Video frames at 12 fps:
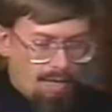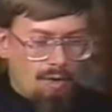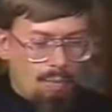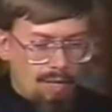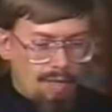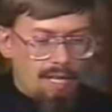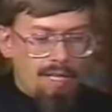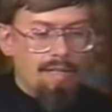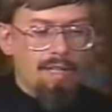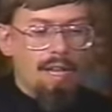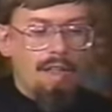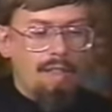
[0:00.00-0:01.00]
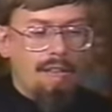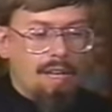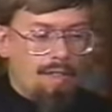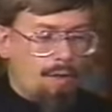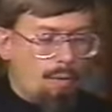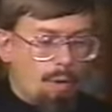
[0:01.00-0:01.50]
within
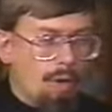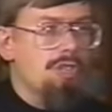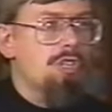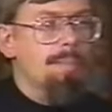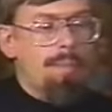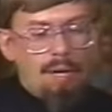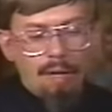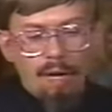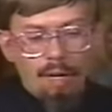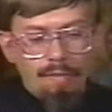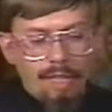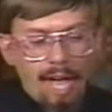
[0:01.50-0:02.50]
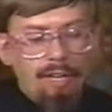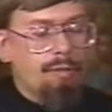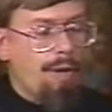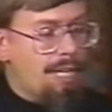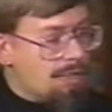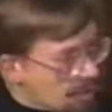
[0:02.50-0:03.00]
the worship of that
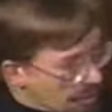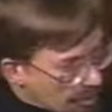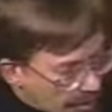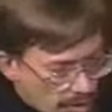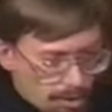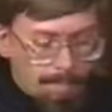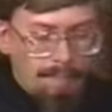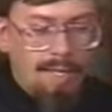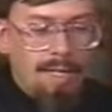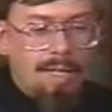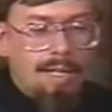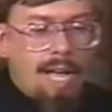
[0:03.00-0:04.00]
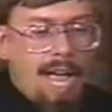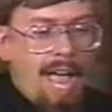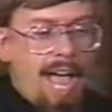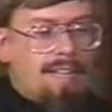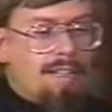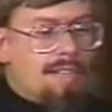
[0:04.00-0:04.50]
great church.
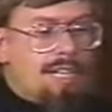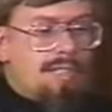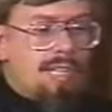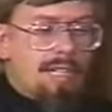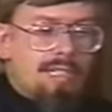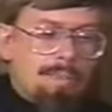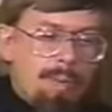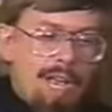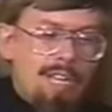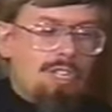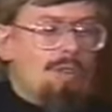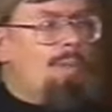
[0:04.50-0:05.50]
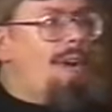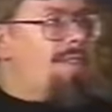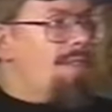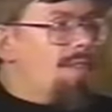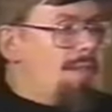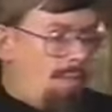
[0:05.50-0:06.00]
And this expression,
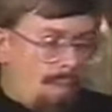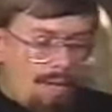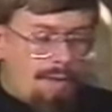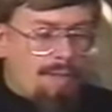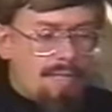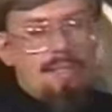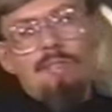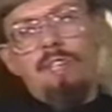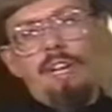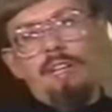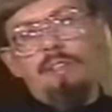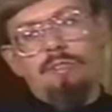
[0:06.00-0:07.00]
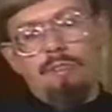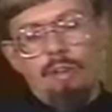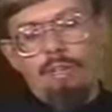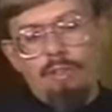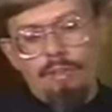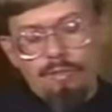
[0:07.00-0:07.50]
whether this is an
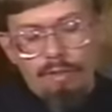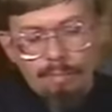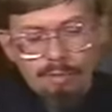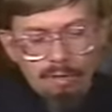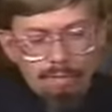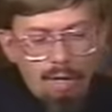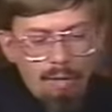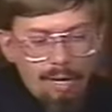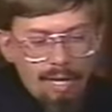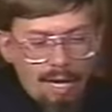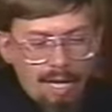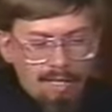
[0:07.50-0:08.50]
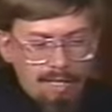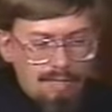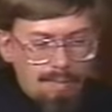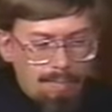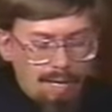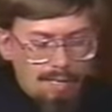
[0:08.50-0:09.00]
historical description of what went on,
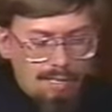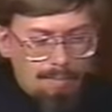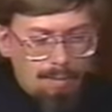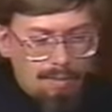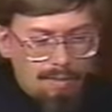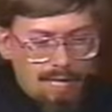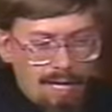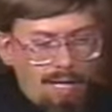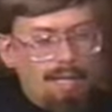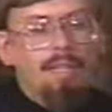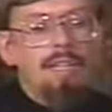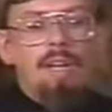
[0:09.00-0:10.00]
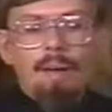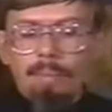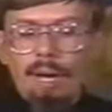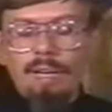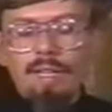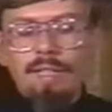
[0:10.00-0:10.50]
it's impossible to tell.
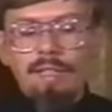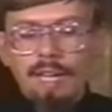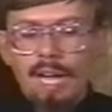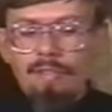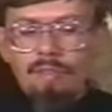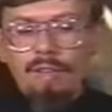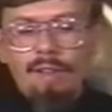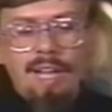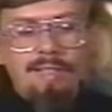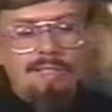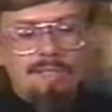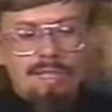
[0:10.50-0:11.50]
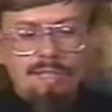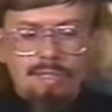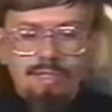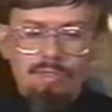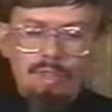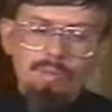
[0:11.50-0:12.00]
But nevertheless, this
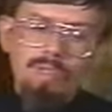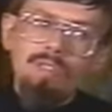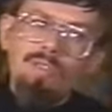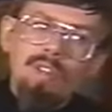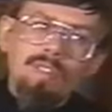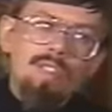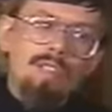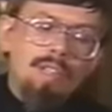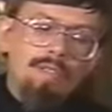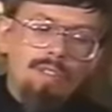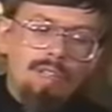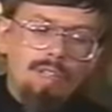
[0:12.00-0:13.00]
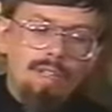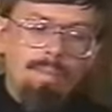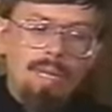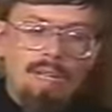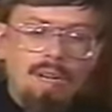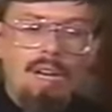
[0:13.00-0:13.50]
description is very significant
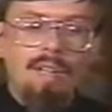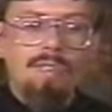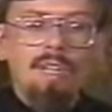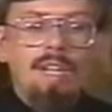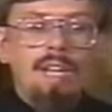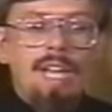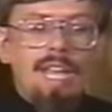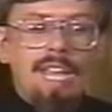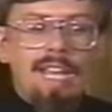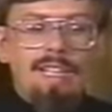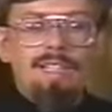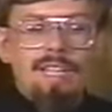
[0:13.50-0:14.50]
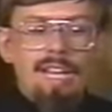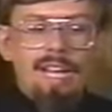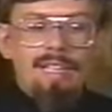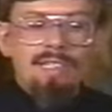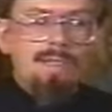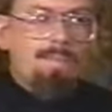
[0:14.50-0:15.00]
because it
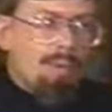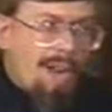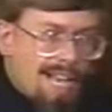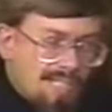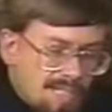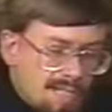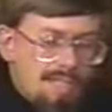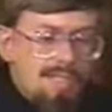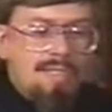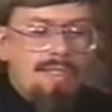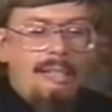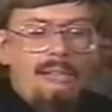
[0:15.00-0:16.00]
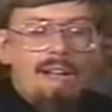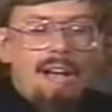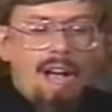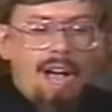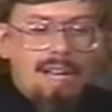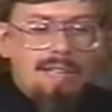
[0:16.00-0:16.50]
expresses
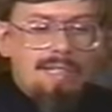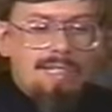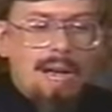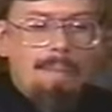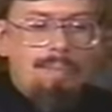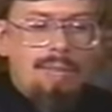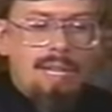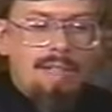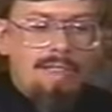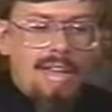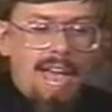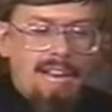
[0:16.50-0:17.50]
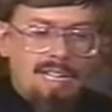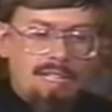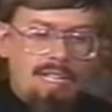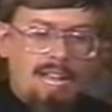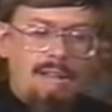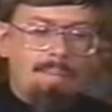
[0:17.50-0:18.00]
something
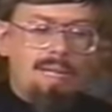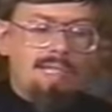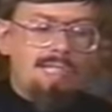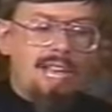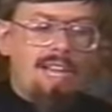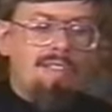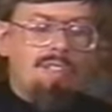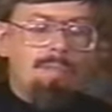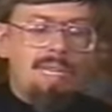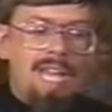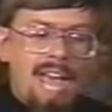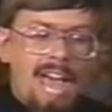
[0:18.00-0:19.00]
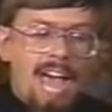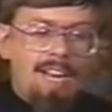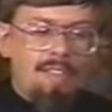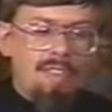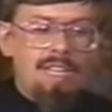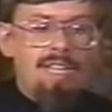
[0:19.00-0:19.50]
that can be said to be at
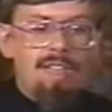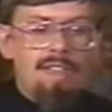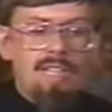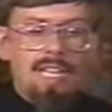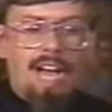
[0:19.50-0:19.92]
the